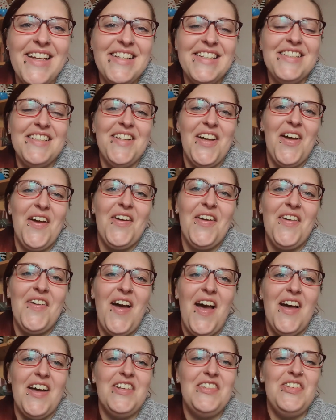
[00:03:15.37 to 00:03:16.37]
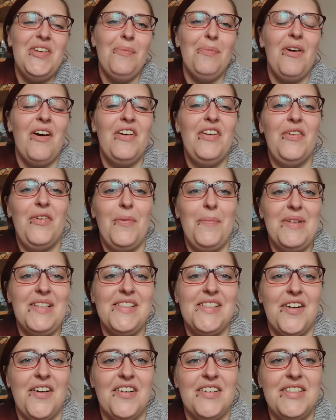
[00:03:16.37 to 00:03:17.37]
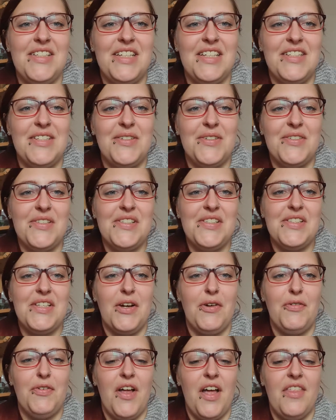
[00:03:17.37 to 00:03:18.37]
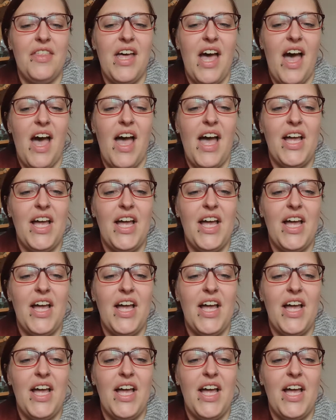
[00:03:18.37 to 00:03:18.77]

So Jim kind of got me started on stuff like that,